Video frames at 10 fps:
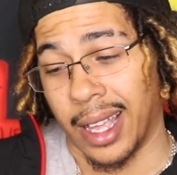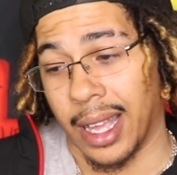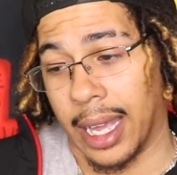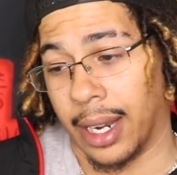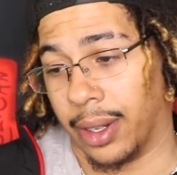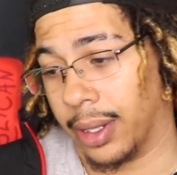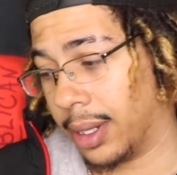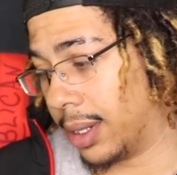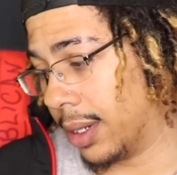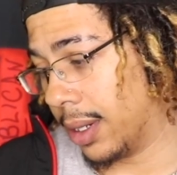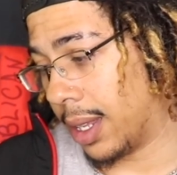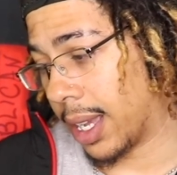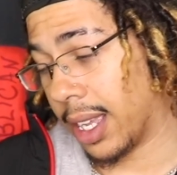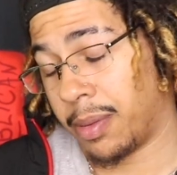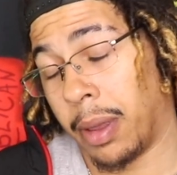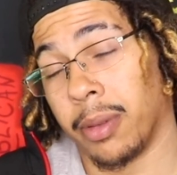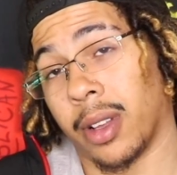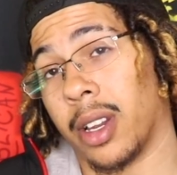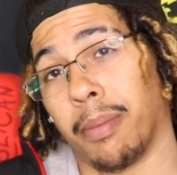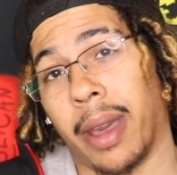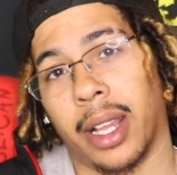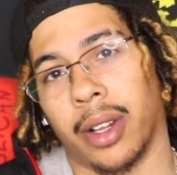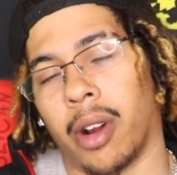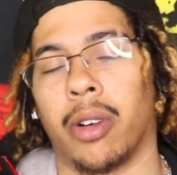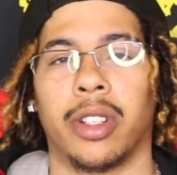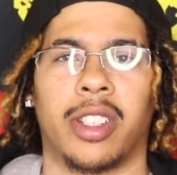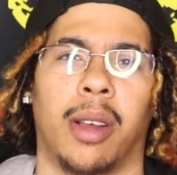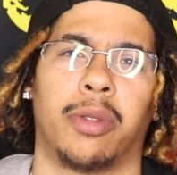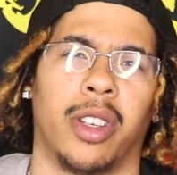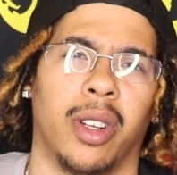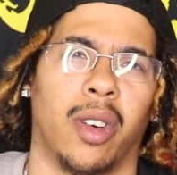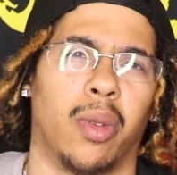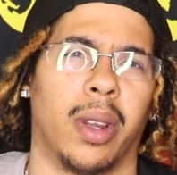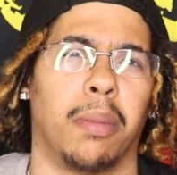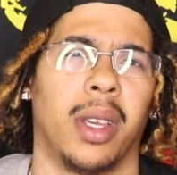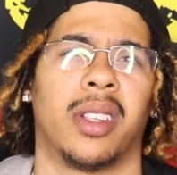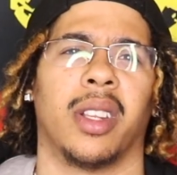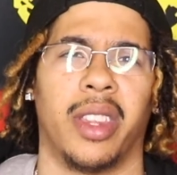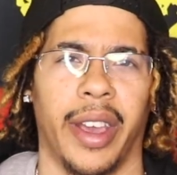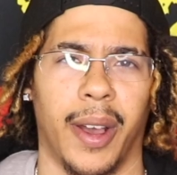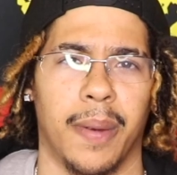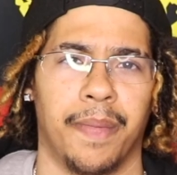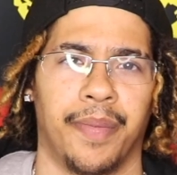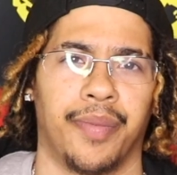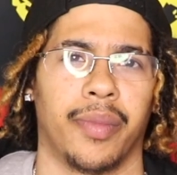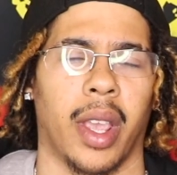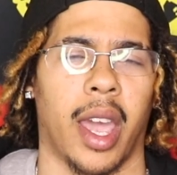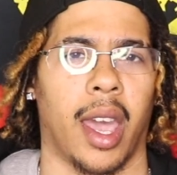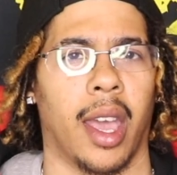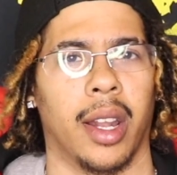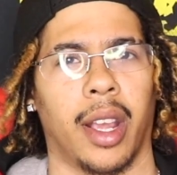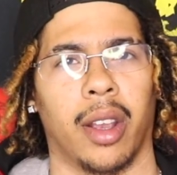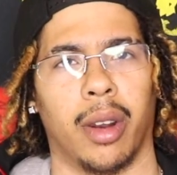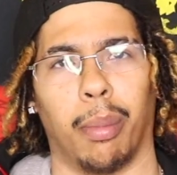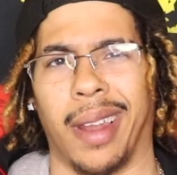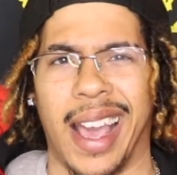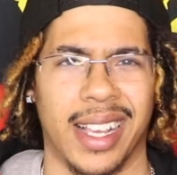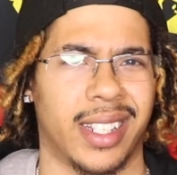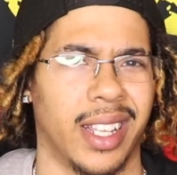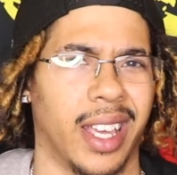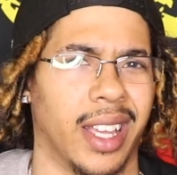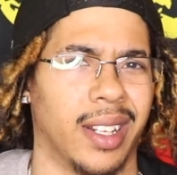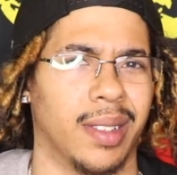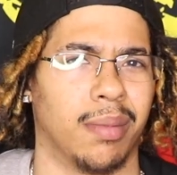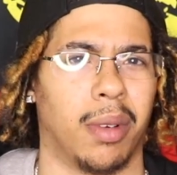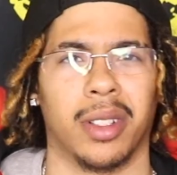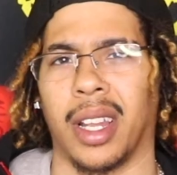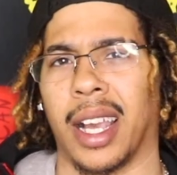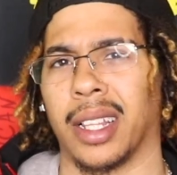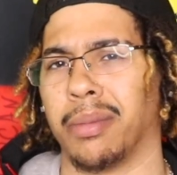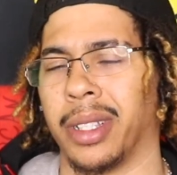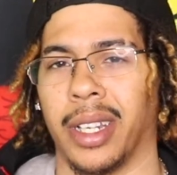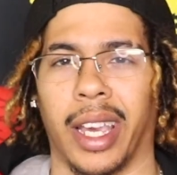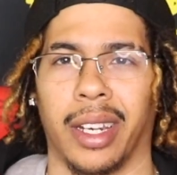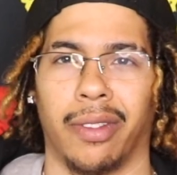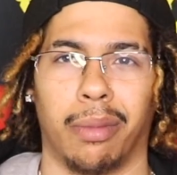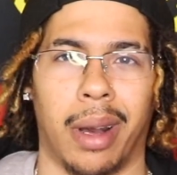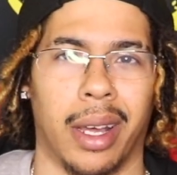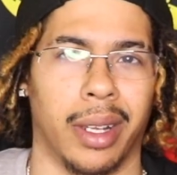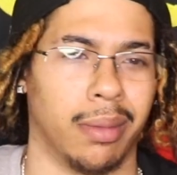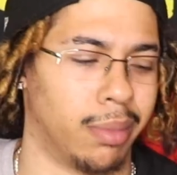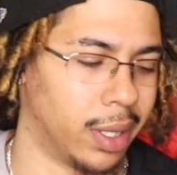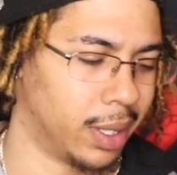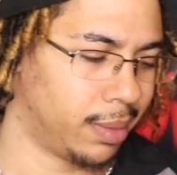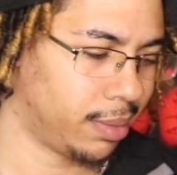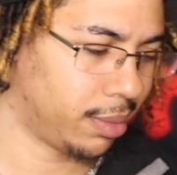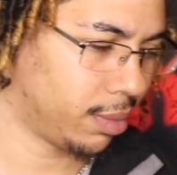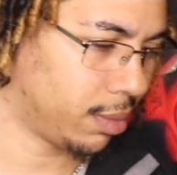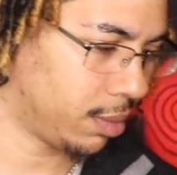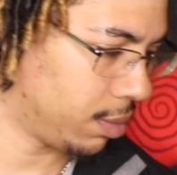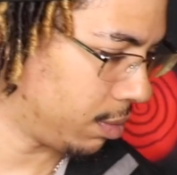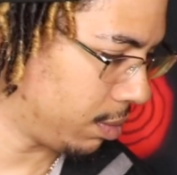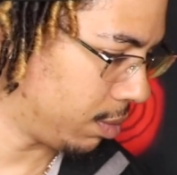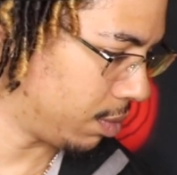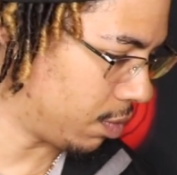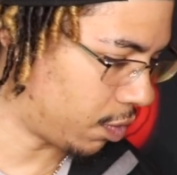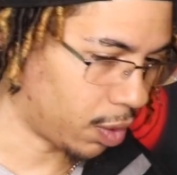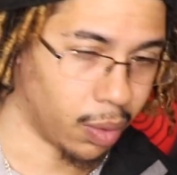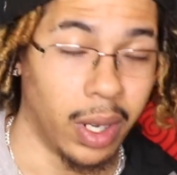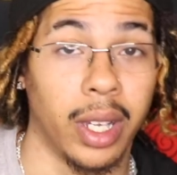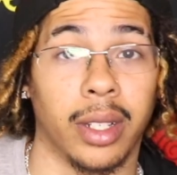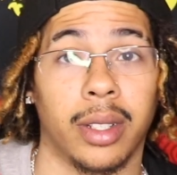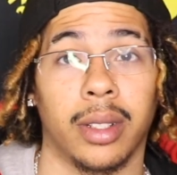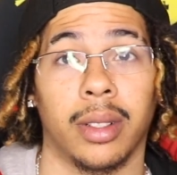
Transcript: I guess people are gonna make their own assumption on what it means to them, and they're gonna blast it, most likely be negative about it, but for what?